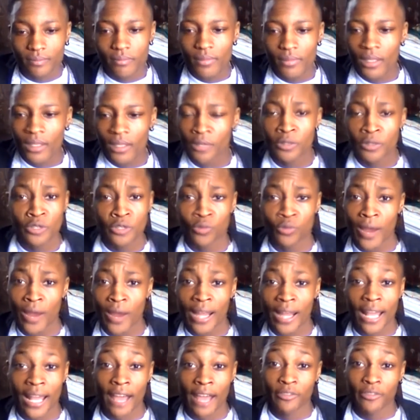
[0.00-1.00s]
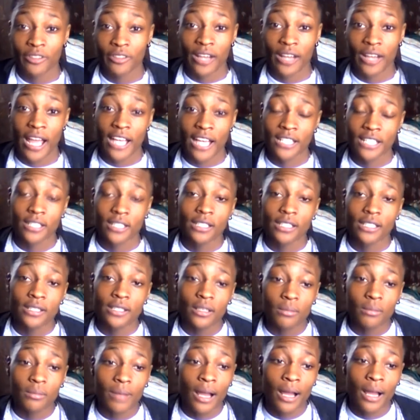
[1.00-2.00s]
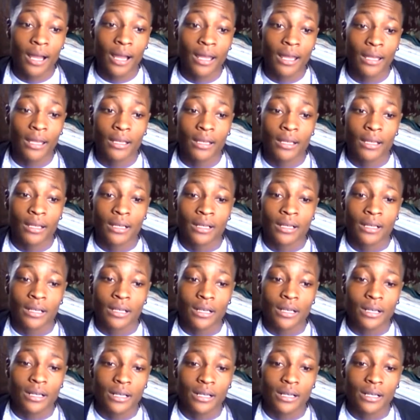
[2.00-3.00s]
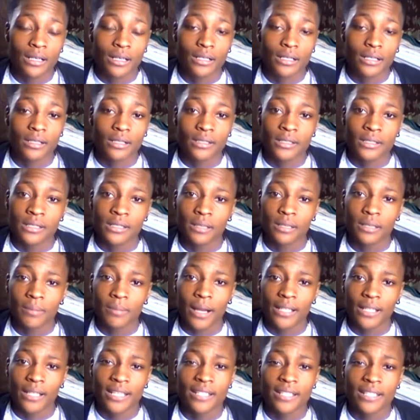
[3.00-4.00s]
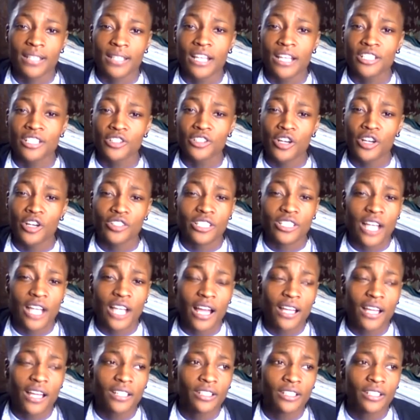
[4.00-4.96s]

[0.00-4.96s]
it was right after I actually took my testosterone shot.